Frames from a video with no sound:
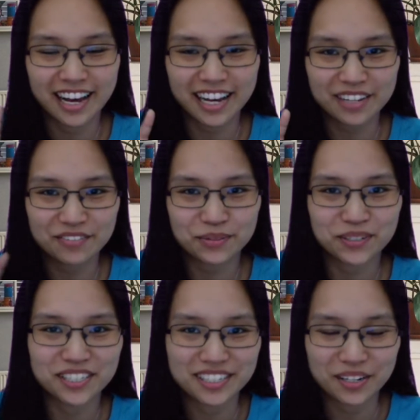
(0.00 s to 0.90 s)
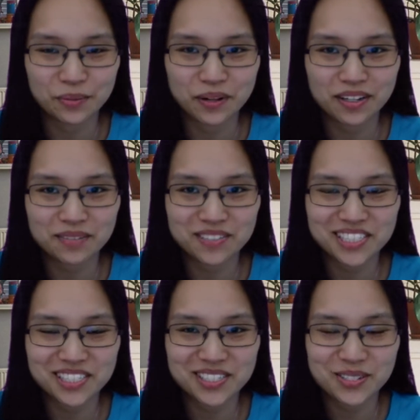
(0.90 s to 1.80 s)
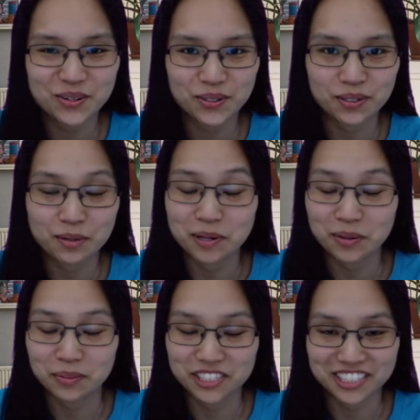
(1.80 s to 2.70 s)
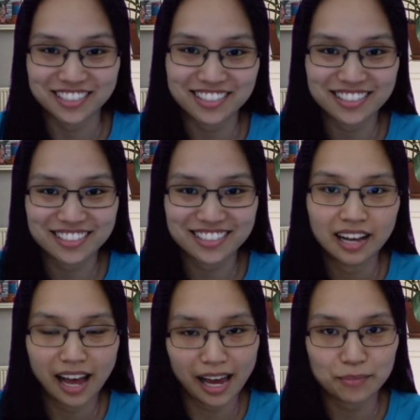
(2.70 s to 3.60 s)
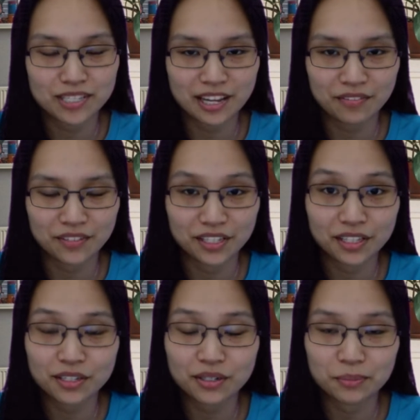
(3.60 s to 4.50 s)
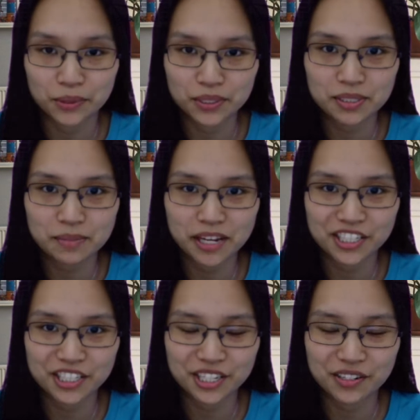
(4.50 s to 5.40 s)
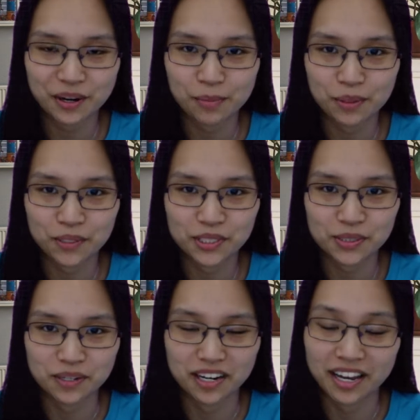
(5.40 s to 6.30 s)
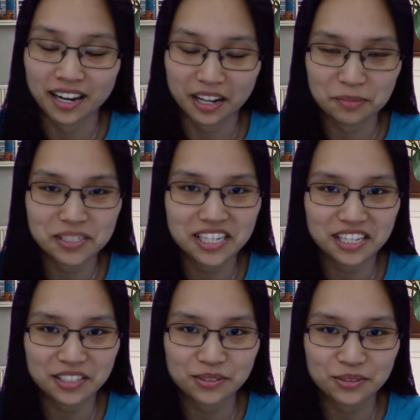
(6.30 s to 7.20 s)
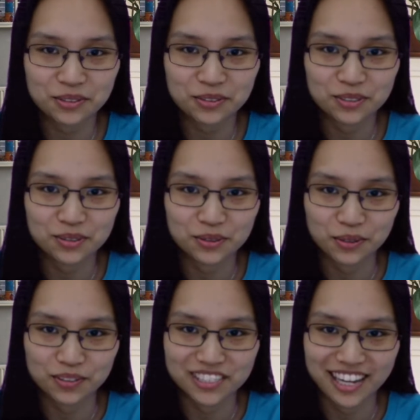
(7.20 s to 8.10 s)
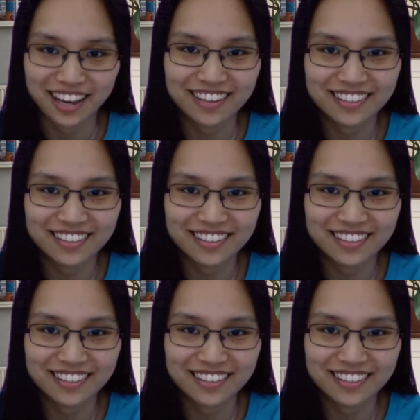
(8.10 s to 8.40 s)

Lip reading: everyone, welcome to this tutorial about widgets. I'm Stephanie, the community manager here at B1G1, and I'll be taking you through the tutorial today.